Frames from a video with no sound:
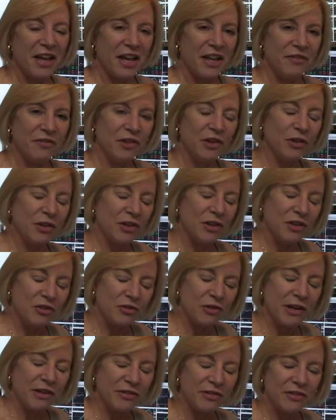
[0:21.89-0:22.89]
And if you can
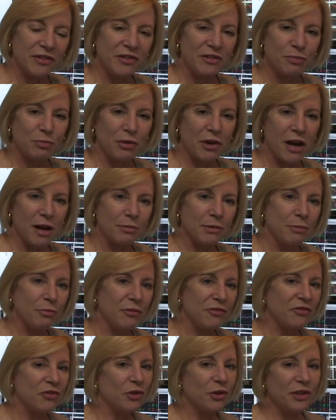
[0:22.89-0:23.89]
address this problem
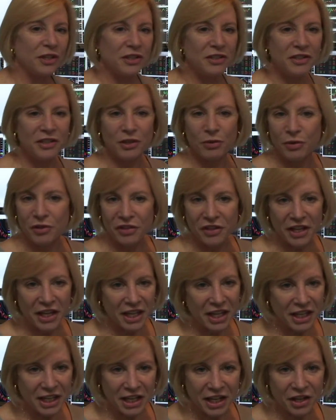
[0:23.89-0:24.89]
before you deal with
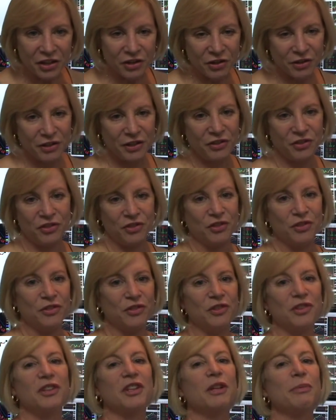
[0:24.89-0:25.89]
any other
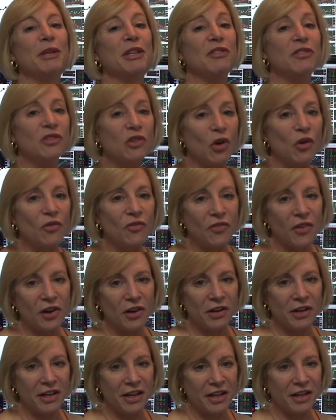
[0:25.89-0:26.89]
issues, you're going to be so
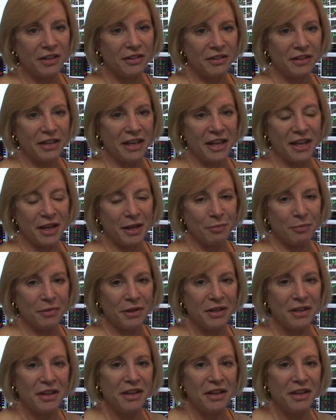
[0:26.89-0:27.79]
far ahead of the game.